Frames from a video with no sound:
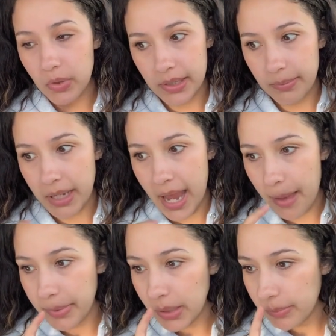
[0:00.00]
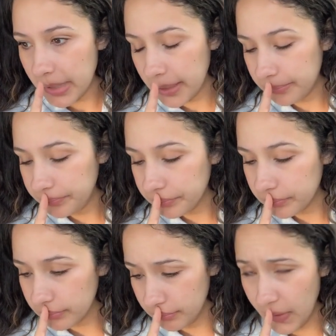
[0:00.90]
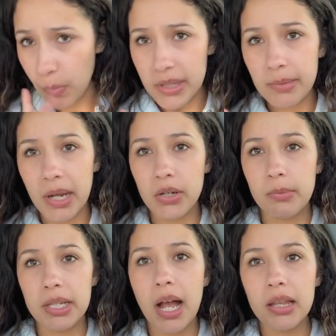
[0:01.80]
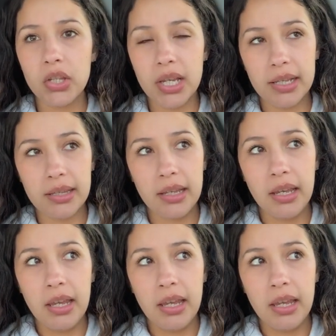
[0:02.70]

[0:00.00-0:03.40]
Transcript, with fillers: What's been happening with me? Went to my dermatologist.